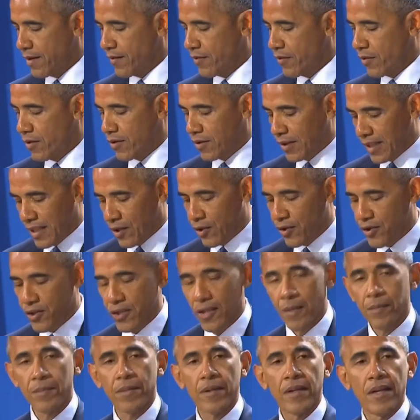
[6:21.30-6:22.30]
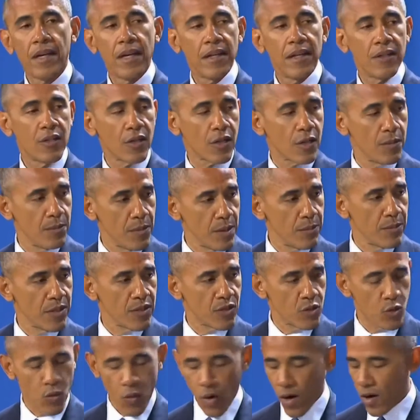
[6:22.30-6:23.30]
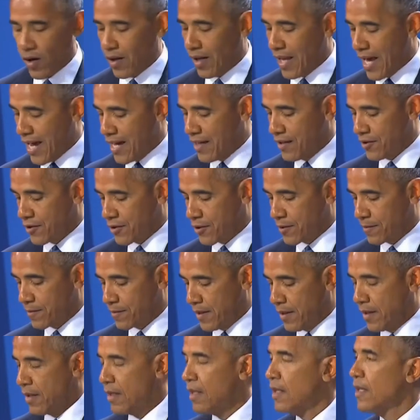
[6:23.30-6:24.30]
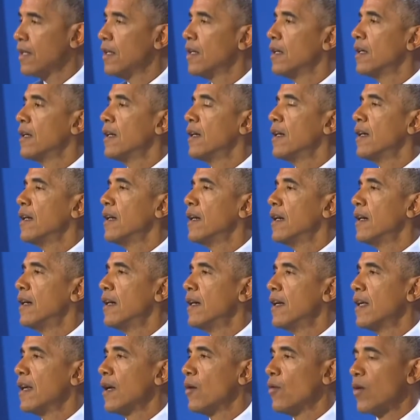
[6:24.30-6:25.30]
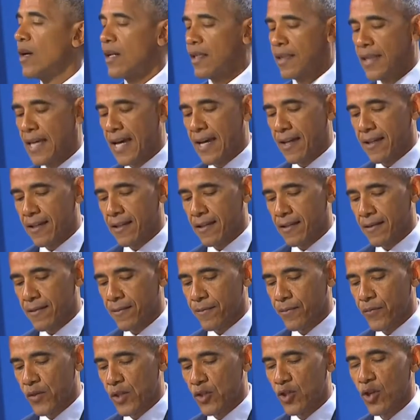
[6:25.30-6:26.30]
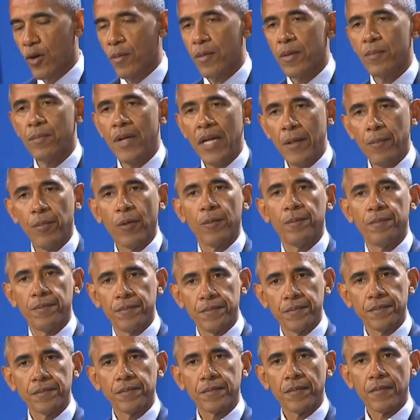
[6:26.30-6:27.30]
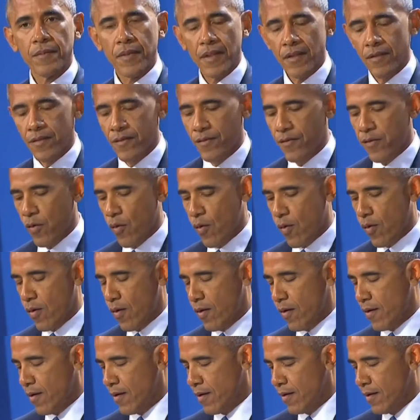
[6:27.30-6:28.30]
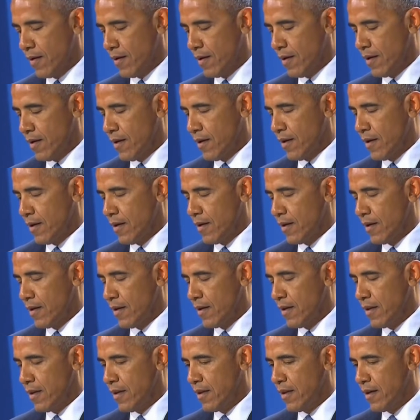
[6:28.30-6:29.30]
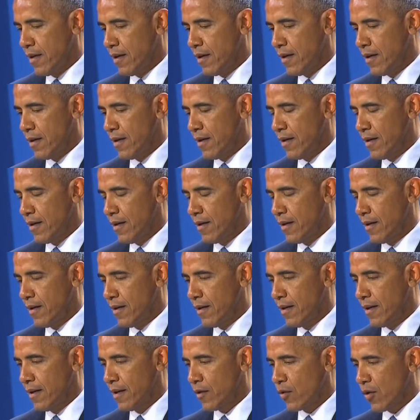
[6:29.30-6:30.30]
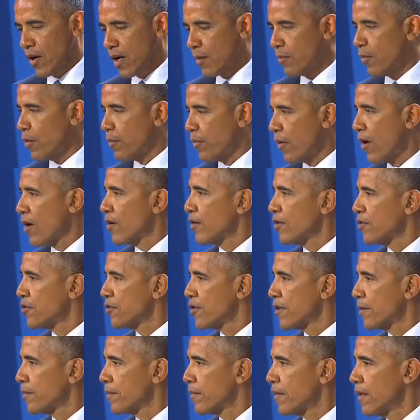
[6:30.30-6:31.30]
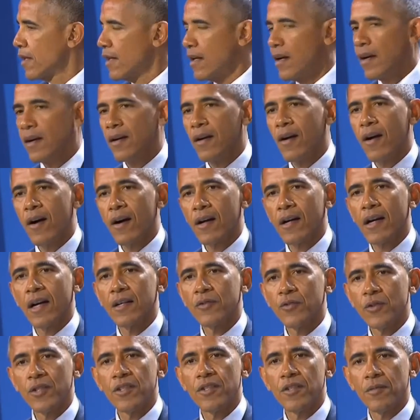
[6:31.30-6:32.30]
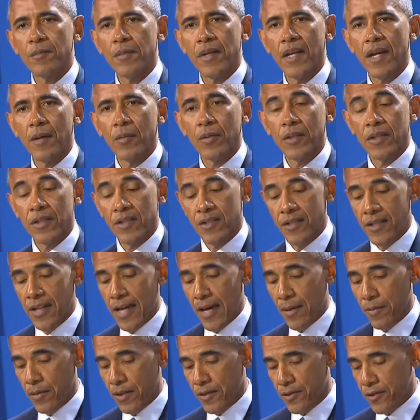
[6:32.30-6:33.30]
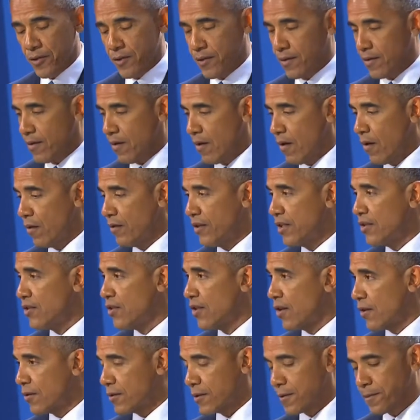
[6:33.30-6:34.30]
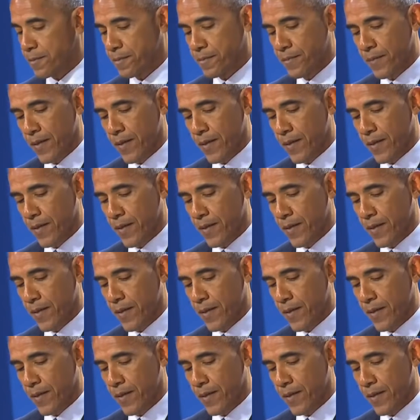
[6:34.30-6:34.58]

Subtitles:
for your leadership, and your commitment to our alliance. And I want to thank the German people for the incredible partnership that our countries have been able to establish all these years.